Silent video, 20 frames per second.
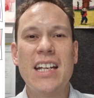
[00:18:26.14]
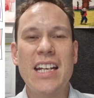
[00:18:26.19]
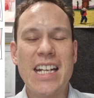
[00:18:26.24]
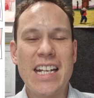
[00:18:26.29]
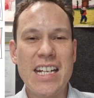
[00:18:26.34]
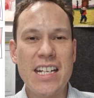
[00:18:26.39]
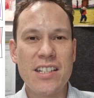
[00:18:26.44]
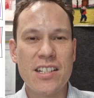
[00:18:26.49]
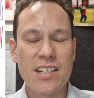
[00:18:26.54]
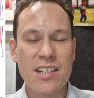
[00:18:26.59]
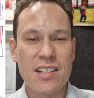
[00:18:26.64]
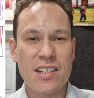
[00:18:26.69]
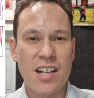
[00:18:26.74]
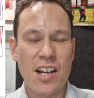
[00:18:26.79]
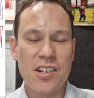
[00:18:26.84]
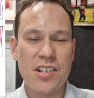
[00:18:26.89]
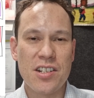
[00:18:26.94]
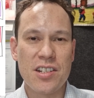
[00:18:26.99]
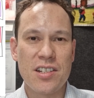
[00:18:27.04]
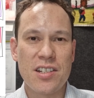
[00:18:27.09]
In the
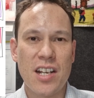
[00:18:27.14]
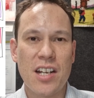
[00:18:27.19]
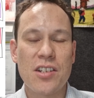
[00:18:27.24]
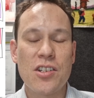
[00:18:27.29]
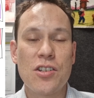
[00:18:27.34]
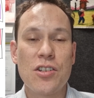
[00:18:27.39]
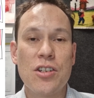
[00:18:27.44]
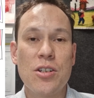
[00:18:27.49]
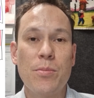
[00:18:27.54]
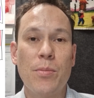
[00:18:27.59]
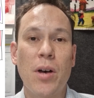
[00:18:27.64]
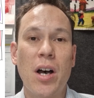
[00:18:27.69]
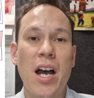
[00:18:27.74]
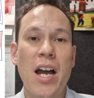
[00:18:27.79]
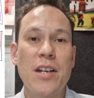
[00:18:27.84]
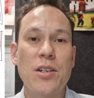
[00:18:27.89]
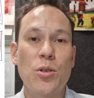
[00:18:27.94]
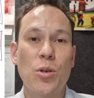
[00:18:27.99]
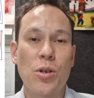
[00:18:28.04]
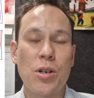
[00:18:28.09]
discussion section, you
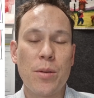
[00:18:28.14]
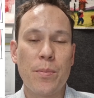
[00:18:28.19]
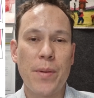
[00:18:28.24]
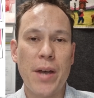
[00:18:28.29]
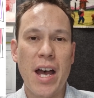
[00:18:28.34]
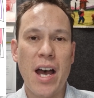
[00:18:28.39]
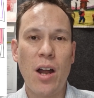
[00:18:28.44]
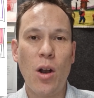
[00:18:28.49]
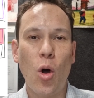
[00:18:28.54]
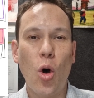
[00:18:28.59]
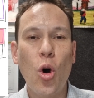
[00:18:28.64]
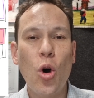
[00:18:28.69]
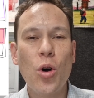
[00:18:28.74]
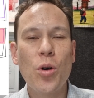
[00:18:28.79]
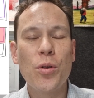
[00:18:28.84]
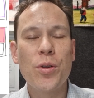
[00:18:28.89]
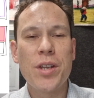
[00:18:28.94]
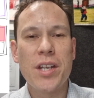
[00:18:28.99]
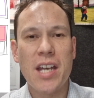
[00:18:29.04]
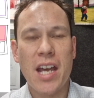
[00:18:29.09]
might talk about
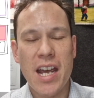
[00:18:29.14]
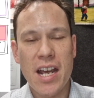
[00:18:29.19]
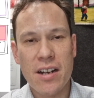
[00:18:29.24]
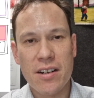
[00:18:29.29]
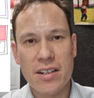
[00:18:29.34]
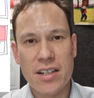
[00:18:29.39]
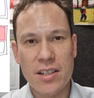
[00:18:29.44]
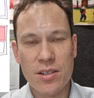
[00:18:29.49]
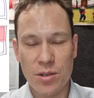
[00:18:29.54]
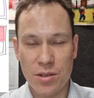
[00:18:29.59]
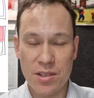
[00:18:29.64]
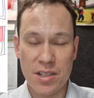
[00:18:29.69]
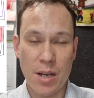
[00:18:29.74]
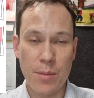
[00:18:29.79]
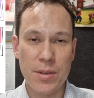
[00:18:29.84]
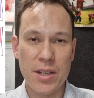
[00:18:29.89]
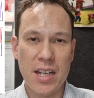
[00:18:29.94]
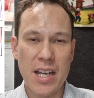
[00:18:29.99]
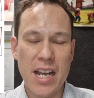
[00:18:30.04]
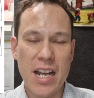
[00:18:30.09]
all the areas or
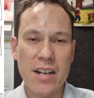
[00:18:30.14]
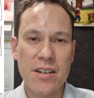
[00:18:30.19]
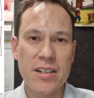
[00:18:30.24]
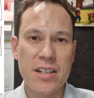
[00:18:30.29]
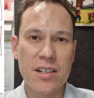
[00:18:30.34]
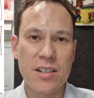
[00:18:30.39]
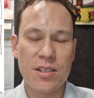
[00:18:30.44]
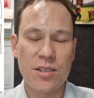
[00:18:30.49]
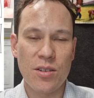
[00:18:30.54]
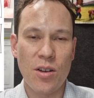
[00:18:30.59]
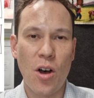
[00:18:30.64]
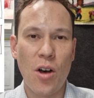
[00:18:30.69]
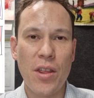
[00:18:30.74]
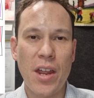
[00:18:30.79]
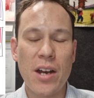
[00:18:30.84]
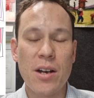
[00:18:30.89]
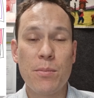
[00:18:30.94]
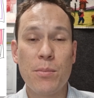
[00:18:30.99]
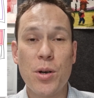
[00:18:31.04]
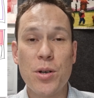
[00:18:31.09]
some of the areas
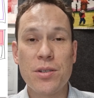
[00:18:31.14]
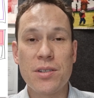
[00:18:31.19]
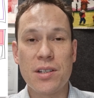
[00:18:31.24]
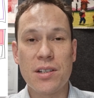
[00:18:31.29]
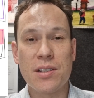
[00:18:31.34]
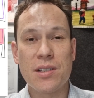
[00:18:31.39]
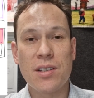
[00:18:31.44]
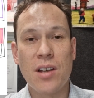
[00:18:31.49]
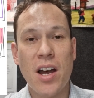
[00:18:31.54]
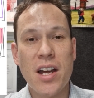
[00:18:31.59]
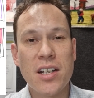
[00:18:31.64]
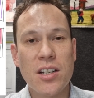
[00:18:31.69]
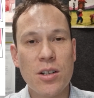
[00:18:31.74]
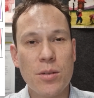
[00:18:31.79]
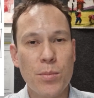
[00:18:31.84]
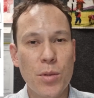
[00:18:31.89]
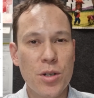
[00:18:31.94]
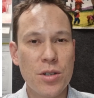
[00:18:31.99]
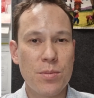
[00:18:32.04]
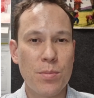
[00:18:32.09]
that are most exciting or
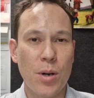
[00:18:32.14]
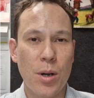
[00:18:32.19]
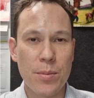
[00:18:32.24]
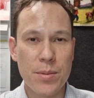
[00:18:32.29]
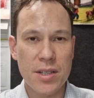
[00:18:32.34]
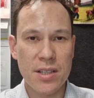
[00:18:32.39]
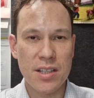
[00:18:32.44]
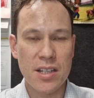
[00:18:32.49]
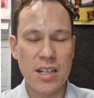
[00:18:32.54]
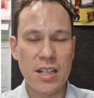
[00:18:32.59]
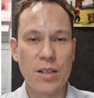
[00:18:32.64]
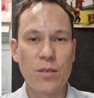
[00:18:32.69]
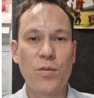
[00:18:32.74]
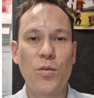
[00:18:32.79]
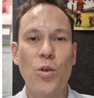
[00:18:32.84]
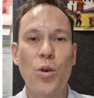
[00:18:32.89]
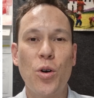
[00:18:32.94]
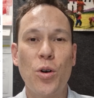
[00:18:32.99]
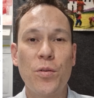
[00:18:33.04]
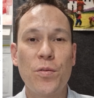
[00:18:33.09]
most promising
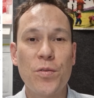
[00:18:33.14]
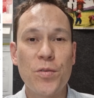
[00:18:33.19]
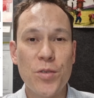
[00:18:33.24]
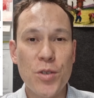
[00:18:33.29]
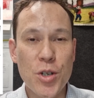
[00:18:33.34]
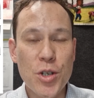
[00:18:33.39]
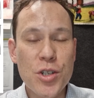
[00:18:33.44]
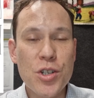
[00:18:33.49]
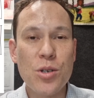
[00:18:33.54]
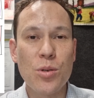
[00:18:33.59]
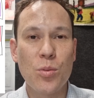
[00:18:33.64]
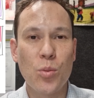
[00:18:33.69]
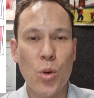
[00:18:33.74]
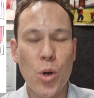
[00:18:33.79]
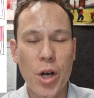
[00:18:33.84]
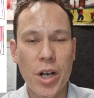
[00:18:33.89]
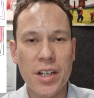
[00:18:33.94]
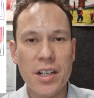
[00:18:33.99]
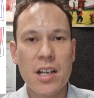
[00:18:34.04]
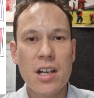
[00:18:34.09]
for future
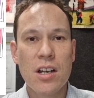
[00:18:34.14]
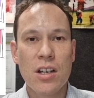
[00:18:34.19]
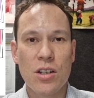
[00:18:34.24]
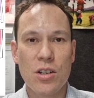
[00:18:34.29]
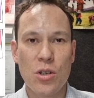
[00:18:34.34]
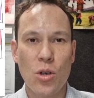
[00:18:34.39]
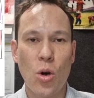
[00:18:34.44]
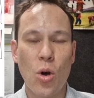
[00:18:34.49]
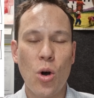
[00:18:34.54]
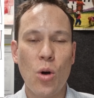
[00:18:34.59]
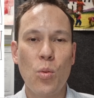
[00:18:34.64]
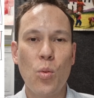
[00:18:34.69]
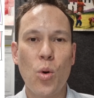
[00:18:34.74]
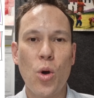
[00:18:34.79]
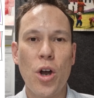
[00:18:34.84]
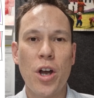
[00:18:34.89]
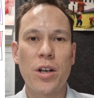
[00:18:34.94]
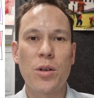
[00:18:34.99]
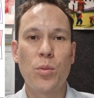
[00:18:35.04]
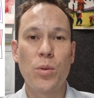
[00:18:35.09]
work. Your
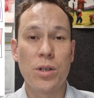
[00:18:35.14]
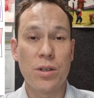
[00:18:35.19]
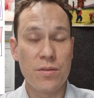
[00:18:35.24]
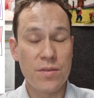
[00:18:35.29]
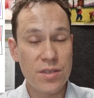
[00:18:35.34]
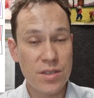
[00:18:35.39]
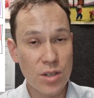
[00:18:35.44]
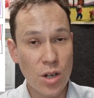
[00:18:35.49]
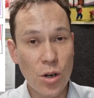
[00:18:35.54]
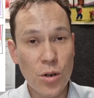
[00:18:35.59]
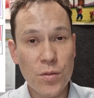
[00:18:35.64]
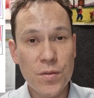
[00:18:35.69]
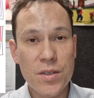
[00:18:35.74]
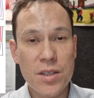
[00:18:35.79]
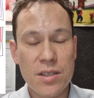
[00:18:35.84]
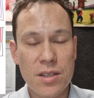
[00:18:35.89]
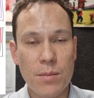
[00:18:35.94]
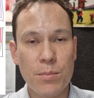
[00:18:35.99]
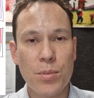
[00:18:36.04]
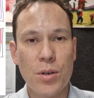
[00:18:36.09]
work will have solved
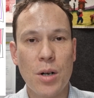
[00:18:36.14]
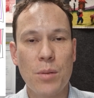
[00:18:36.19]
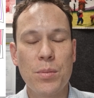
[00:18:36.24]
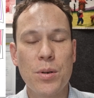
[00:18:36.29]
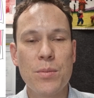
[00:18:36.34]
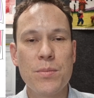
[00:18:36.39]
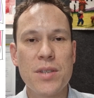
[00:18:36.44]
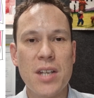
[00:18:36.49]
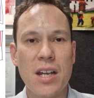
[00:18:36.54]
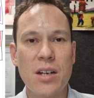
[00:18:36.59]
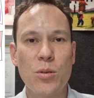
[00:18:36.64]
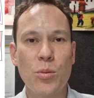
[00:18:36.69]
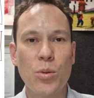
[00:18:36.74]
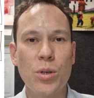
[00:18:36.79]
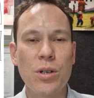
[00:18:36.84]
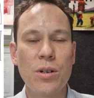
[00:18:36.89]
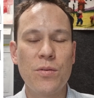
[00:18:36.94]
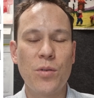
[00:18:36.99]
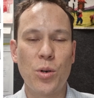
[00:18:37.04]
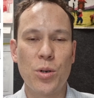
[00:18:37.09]
some problems, and it
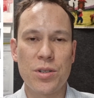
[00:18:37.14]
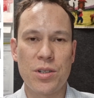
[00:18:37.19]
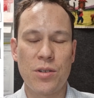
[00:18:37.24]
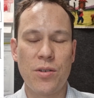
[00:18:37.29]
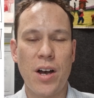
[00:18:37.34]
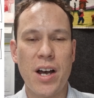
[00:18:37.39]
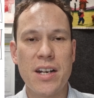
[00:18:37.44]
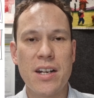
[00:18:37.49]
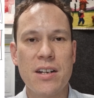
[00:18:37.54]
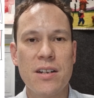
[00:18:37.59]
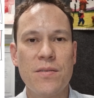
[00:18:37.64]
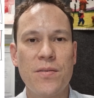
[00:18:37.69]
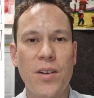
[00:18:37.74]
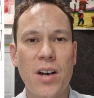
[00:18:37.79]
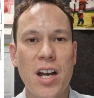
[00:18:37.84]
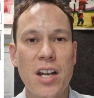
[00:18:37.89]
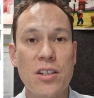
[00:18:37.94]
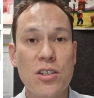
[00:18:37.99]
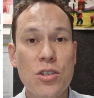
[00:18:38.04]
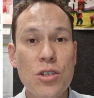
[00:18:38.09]
will have also
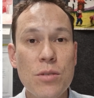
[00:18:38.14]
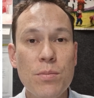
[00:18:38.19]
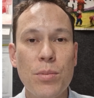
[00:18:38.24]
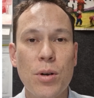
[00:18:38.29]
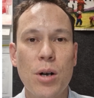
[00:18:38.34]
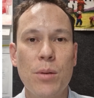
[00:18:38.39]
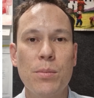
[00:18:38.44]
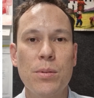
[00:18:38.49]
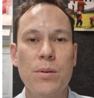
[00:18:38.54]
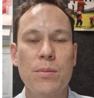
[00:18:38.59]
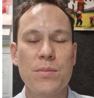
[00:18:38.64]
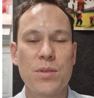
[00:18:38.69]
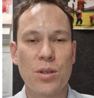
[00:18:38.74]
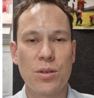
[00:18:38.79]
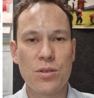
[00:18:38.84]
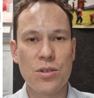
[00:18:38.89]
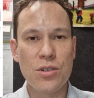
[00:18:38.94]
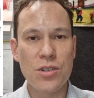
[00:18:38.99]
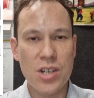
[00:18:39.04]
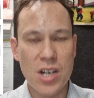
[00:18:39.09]
identified new problems or
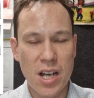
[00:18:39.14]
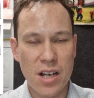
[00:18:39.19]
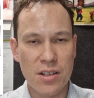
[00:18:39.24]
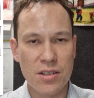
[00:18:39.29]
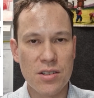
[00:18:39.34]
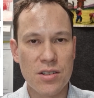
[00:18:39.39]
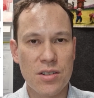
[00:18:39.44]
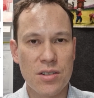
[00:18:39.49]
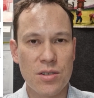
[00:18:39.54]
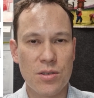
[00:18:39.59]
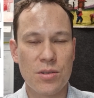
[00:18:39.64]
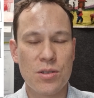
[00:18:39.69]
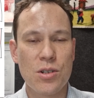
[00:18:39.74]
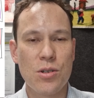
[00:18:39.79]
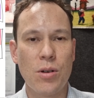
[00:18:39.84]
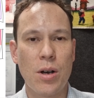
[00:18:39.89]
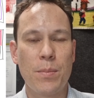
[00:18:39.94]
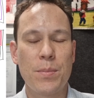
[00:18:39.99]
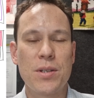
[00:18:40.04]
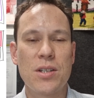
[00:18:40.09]
new challenges or
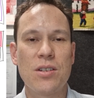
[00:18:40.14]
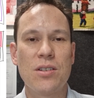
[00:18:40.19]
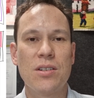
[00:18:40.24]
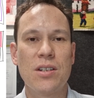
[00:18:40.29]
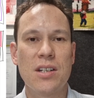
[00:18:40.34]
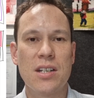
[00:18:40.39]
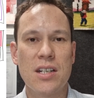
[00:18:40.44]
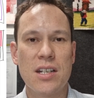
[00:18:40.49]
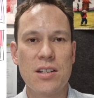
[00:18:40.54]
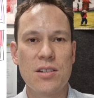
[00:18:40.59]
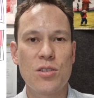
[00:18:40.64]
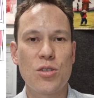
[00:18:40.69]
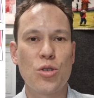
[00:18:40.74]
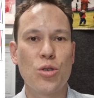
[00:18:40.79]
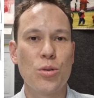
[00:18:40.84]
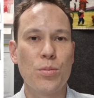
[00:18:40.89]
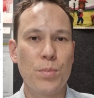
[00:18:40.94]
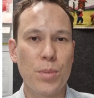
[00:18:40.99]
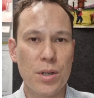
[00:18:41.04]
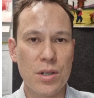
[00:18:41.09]
new opportunities
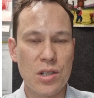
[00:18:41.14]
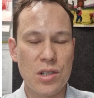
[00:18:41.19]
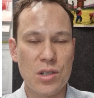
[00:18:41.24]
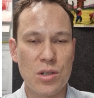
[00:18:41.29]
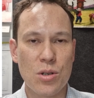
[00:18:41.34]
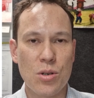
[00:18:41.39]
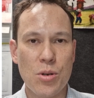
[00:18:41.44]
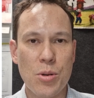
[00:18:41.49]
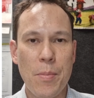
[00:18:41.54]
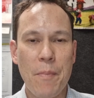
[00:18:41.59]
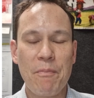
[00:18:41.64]
to pursue.